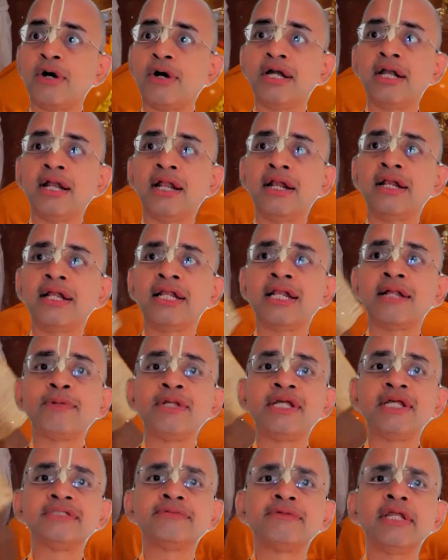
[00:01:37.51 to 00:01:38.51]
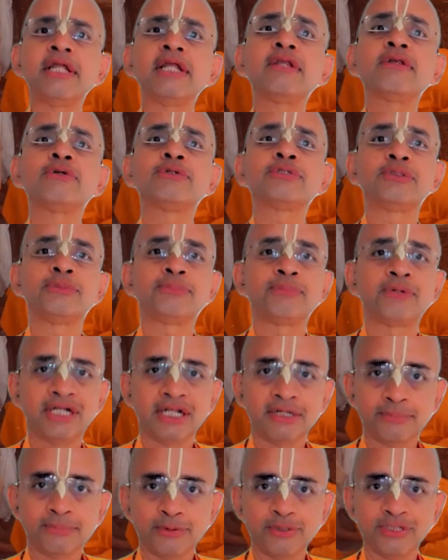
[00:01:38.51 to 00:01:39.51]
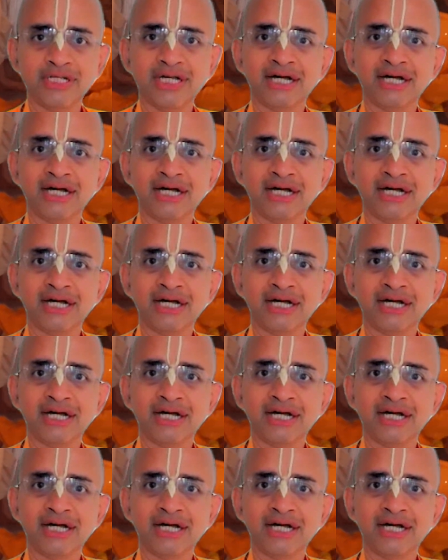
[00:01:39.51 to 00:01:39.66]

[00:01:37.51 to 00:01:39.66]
born in a place very close to Pandharpur